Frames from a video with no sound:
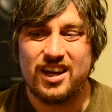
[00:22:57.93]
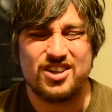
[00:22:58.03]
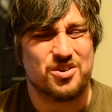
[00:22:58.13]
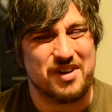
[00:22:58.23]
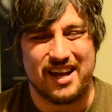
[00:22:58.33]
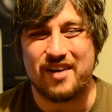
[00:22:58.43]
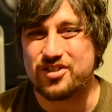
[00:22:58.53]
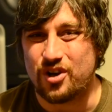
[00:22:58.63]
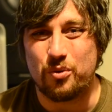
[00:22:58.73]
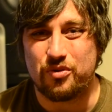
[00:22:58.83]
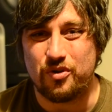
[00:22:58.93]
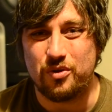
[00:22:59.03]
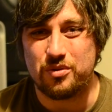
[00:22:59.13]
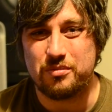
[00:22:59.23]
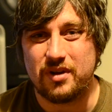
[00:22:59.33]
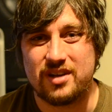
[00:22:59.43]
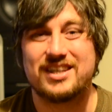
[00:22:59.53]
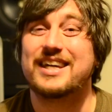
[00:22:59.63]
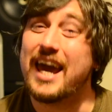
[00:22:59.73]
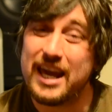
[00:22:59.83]
You don't really have to go through them. As
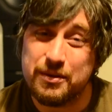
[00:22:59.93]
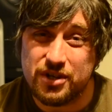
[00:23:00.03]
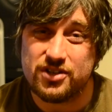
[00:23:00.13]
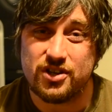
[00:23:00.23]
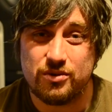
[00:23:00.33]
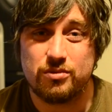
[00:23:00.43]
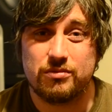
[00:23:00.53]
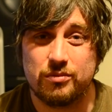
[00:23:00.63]
a game you do,